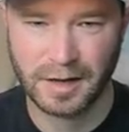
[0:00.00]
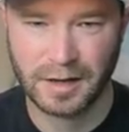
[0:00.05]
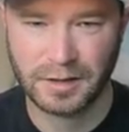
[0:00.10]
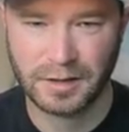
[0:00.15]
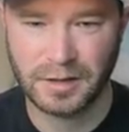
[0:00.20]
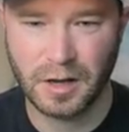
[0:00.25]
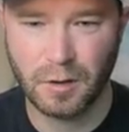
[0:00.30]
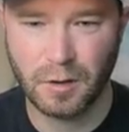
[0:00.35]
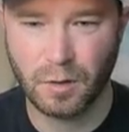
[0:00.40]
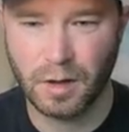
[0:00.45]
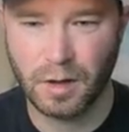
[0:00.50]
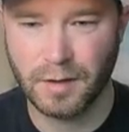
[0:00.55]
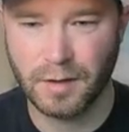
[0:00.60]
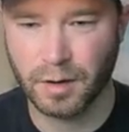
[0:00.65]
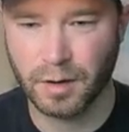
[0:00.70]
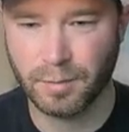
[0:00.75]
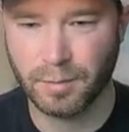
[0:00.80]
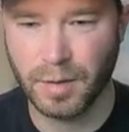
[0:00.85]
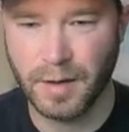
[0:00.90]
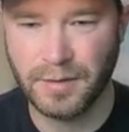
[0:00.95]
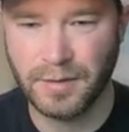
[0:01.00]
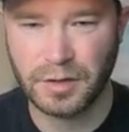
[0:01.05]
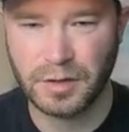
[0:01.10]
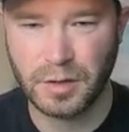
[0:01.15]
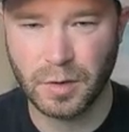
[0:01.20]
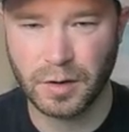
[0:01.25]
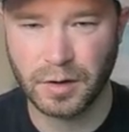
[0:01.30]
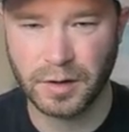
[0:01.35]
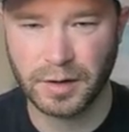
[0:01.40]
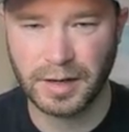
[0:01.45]
So if we're above the
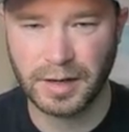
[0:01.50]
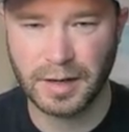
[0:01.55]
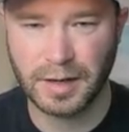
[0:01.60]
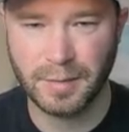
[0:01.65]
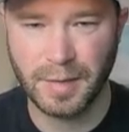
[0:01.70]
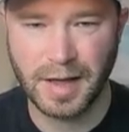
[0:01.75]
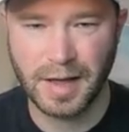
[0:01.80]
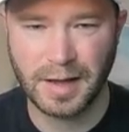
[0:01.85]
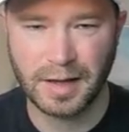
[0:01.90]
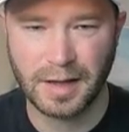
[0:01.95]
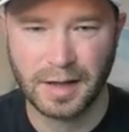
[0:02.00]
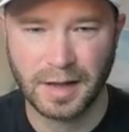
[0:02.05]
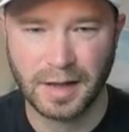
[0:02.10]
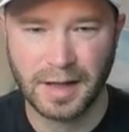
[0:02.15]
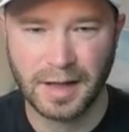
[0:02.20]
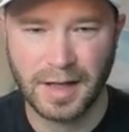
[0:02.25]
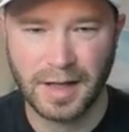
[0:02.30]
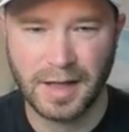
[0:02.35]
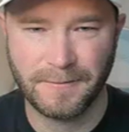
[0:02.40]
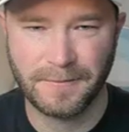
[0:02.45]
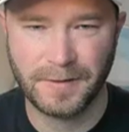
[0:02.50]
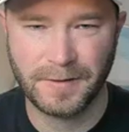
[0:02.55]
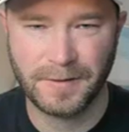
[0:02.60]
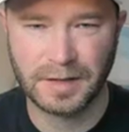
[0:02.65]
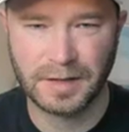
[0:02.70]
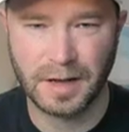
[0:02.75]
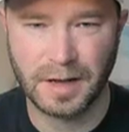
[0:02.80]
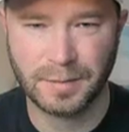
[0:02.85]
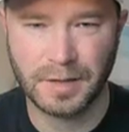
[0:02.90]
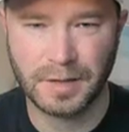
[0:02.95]
200 EMA, if this
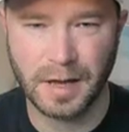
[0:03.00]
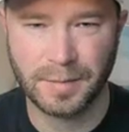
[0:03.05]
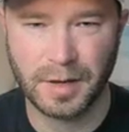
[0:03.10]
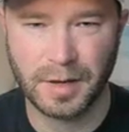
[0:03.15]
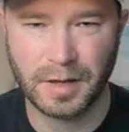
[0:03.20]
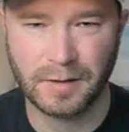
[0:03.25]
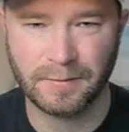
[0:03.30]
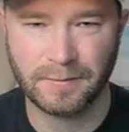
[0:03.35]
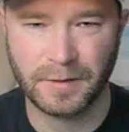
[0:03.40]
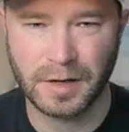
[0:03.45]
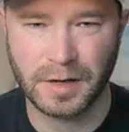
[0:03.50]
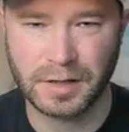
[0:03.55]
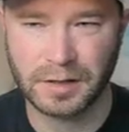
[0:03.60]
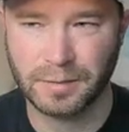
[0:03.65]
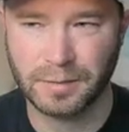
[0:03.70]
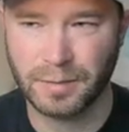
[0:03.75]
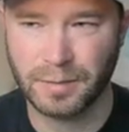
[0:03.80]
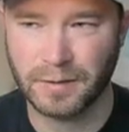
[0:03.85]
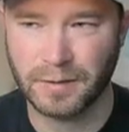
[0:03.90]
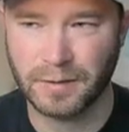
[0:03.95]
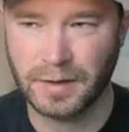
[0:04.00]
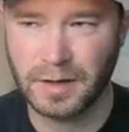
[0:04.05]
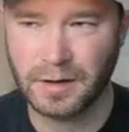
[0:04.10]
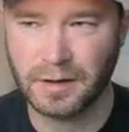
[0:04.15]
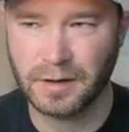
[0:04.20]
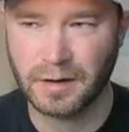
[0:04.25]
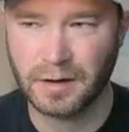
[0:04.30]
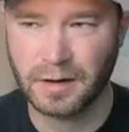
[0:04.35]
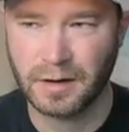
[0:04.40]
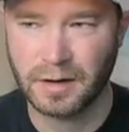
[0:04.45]
comes up and then flushes above
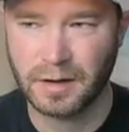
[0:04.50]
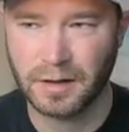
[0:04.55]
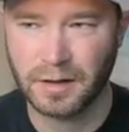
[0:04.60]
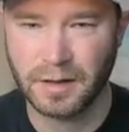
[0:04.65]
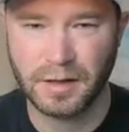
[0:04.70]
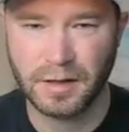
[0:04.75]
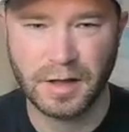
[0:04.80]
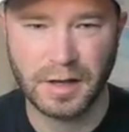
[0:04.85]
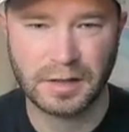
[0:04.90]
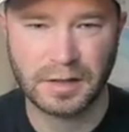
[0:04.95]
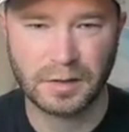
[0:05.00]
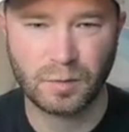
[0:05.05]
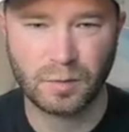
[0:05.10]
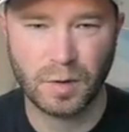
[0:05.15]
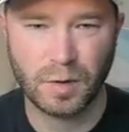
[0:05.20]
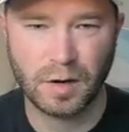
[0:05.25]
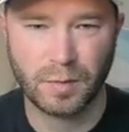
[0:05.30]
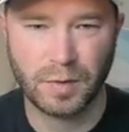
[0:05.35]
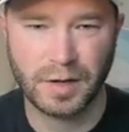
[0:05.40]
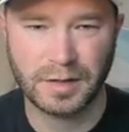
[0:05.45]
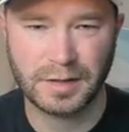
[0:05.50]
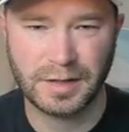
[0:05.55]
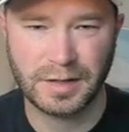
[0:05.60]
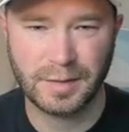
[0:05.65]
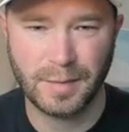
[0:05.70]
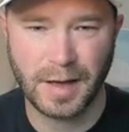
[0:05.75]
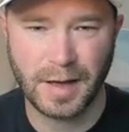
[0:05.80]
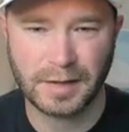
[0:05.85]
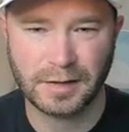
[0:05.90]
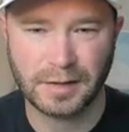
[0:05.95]
here, this is where we can
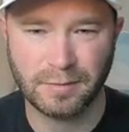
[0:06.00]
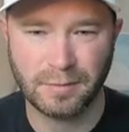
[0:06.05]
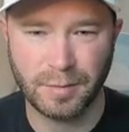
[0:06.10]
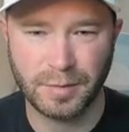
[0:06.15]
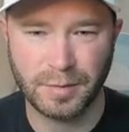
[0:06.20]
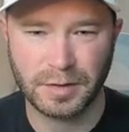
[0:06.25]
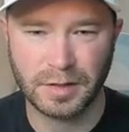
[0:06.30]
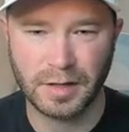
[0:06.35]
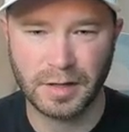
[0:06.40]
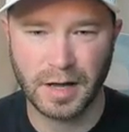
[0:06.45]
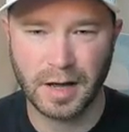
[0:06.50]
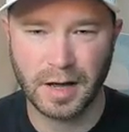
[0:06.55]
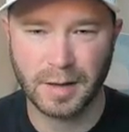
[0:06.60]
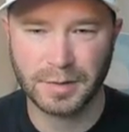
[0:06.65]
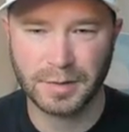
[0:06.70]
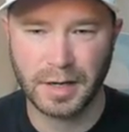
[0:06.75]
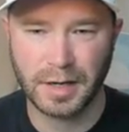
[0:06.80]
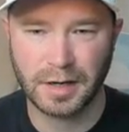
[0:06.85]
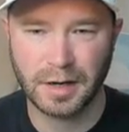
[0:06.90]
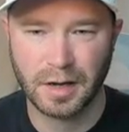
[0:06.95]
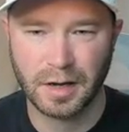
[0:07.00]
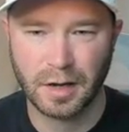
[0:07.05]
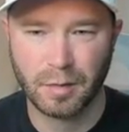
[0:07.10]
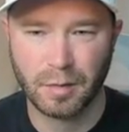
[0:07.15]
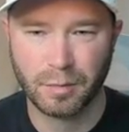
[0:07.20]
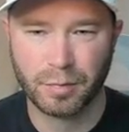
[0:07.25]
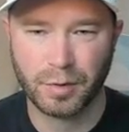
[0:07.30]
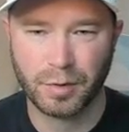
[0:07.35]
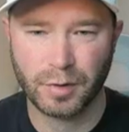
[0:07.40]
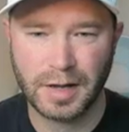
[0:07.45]
see massive movements to the upside,
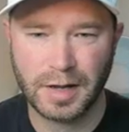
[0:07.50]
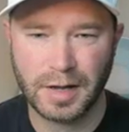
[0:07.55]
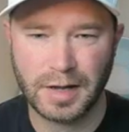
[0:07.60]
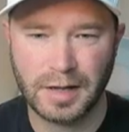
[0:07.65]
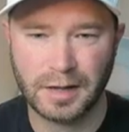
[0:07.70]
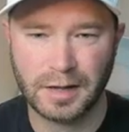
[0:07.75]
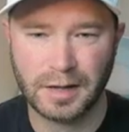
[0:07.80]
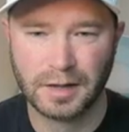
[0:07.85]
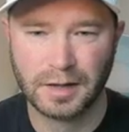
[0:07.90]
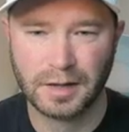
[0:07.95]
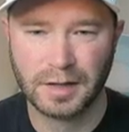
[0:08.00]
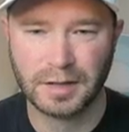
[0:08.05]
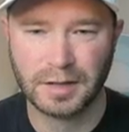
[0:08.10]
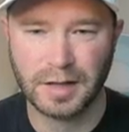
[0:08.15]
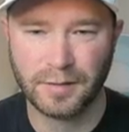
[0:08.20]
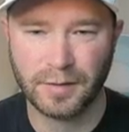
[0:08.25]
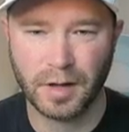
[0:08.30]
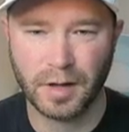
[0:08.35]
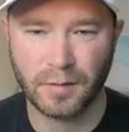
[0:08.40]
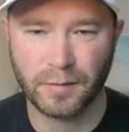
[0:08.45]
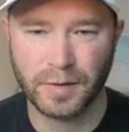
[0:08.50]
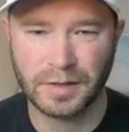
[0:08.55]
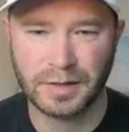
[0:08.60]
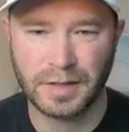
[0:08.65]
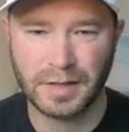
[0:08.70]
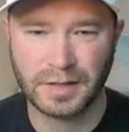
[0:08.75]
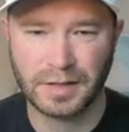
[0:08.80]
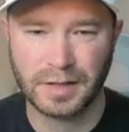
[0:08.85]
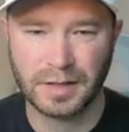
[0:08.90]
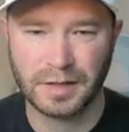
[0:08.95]
breaking this level of
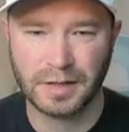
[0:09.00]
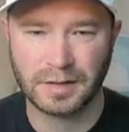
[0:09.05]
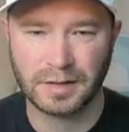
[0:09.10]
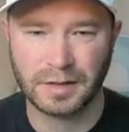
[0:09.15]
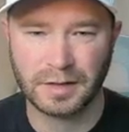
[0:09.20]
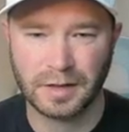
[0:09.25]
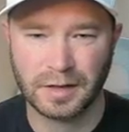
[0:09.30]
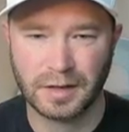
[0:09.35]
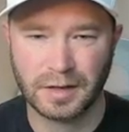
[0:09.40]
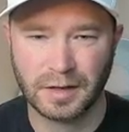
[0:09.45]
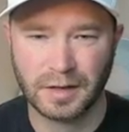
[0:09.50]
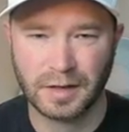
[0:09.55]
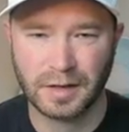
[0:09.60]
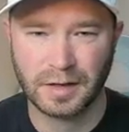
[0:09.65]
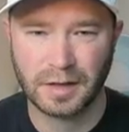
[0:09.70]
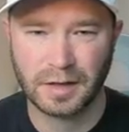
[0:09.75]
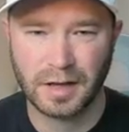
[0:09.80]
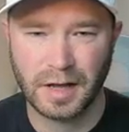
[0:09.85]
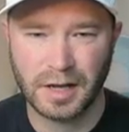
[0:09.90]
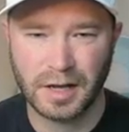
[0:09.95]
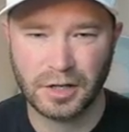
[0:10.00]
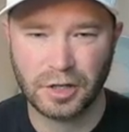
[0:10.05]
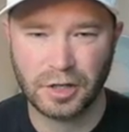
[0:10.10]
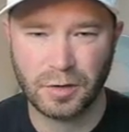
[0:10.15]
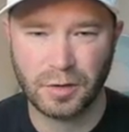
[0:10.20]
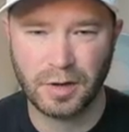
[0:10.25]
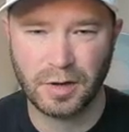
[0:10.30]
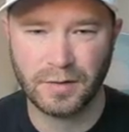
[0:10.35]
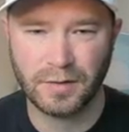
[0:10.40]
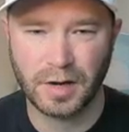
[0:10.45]
resistance and
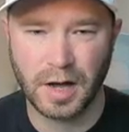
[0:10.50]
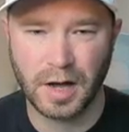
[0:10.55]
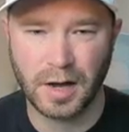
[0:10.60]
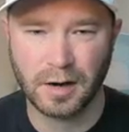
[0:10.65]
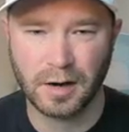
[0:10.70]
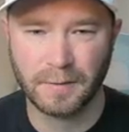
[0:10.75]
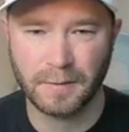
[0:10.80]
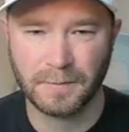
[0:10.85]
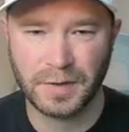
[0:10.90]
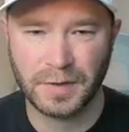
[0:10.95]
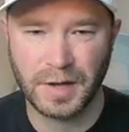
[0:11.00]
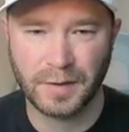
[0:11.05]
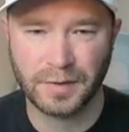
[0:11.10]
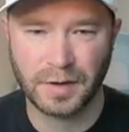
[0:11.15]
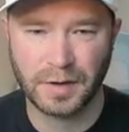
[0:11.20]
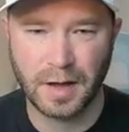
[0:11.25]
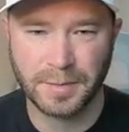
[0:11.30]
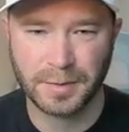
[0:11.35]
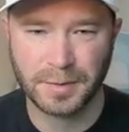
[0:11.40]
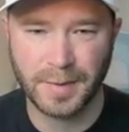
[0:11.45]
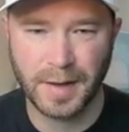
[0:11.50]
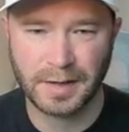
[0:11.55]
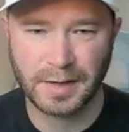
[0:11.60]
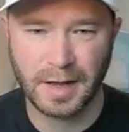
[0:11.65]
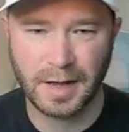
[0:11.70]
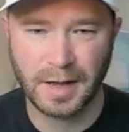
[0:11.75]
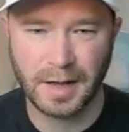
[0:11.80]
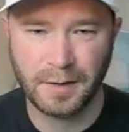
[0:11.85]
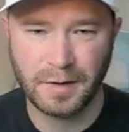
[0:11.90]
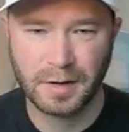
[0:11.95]
shoot even higher. Now, if it comes back
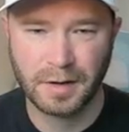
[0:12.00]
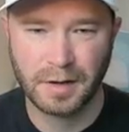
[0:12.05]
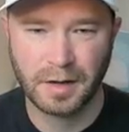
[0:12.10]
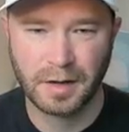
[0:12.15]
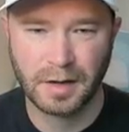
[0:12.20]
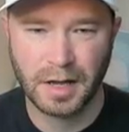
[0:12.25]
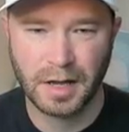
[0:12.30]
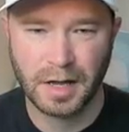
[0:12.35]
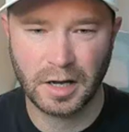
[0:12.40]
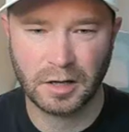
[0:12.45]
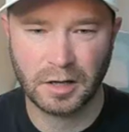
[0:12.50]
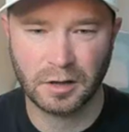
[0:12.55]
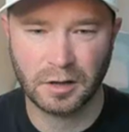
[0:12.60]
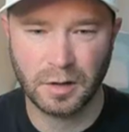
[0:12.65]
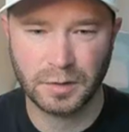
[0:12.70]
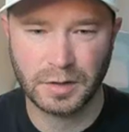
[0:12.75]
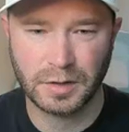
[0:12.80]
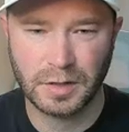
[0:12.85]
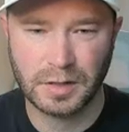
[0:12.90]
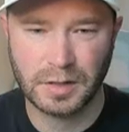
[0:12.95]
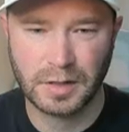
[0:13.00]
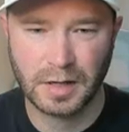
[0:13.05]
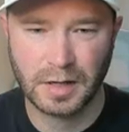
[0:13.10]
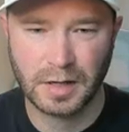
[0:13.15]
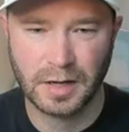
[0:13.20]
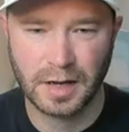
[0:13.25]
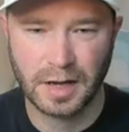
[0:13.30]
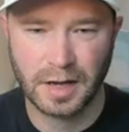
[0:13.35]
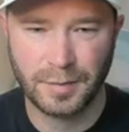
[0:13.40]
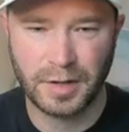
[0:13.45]
down and closes
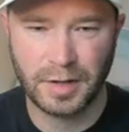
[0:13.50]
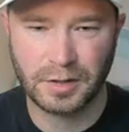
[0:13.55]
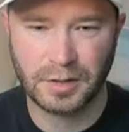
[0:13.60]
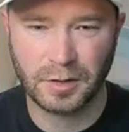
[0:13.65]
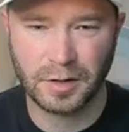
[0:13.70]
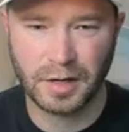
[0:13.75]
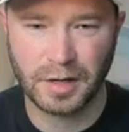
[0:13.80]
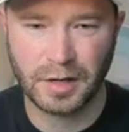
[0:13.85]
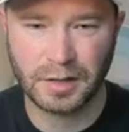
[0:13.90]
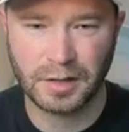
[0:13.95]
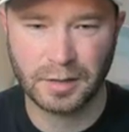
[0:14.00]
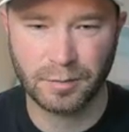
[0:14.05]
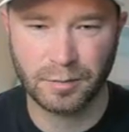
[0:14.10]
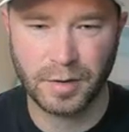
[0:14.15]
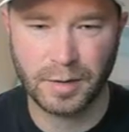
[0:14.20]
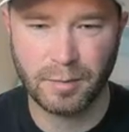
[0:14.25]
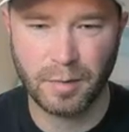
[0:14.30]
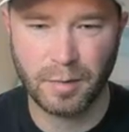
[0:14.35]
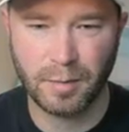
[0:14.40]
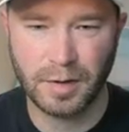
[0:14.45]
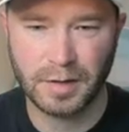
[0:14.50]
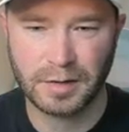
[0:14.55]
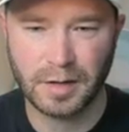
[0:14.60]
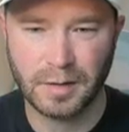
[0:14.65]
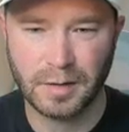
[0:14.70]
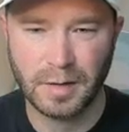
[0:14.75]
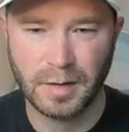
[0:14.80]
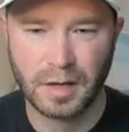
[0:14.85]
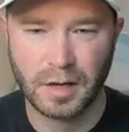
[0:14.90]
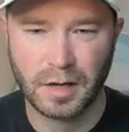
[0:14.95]
and we start getting some red
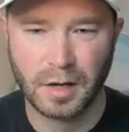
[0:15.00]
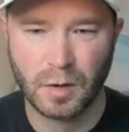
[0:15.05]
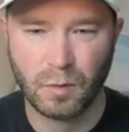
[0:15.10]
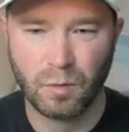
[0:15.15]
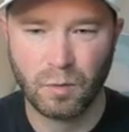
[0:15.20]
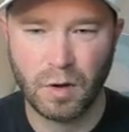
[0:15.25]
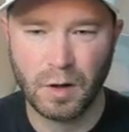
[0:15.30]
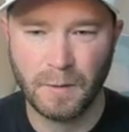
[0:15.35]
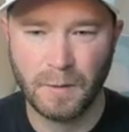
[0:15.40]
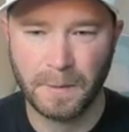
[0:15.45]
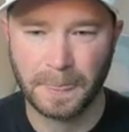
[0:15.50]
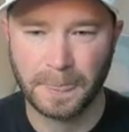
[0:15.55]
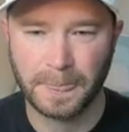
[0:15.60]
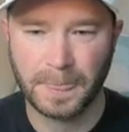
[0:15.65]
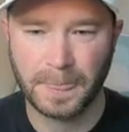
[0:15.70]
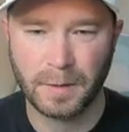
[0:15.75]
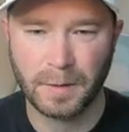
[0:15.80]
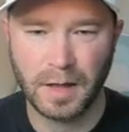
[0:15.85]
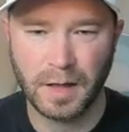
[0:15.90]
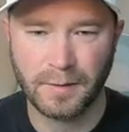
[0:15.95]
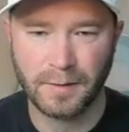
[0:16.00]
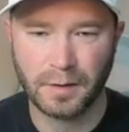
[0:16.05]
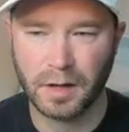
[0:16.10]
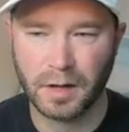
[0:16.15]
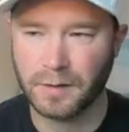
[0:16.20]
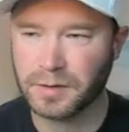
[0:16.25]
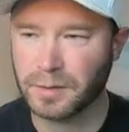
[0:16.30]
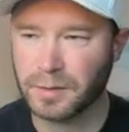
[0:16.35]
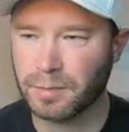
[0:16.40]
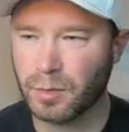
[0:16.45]
momentum, well, the level
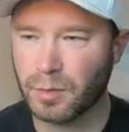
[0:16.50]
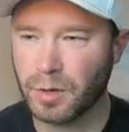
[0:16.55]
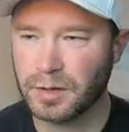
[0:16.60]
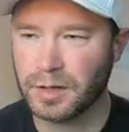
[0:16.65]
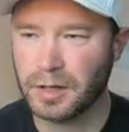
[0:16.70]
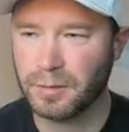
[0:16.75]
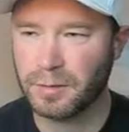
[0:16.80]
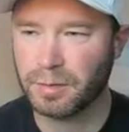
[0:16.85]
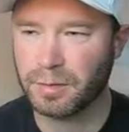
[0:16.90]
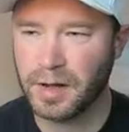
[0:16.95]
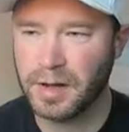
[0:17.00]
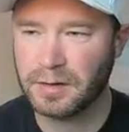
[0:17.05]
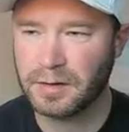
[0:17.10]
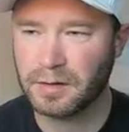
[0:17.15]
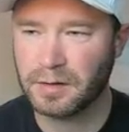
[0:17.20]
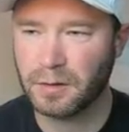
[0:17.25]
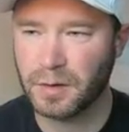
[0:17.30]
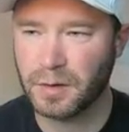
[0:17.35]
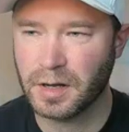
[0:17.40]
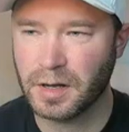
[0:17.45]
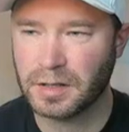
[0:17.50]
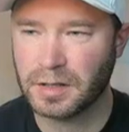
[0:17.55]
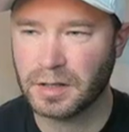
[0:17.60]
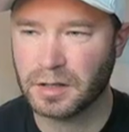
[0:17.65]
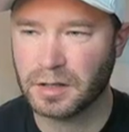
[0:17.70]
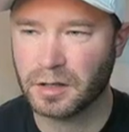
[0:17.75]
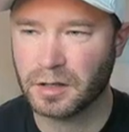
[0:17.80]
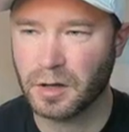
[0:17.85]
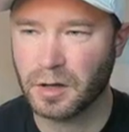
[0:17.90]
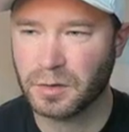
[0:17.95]
of support that you play to is
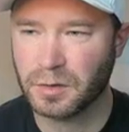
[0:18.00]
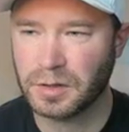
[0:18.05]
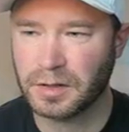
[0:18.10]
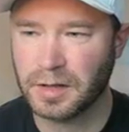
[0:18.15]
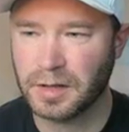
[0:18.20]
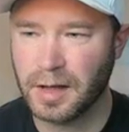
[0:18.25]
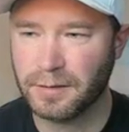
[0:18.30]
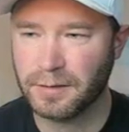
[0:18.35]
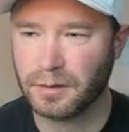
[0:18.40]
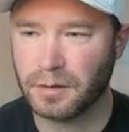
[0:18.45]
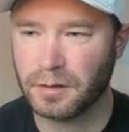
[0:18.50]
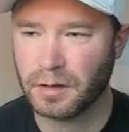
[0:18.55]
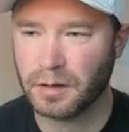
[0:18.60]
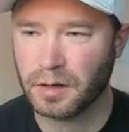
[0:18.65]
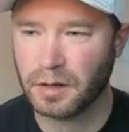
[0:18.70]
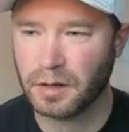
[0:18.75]
just the closest level.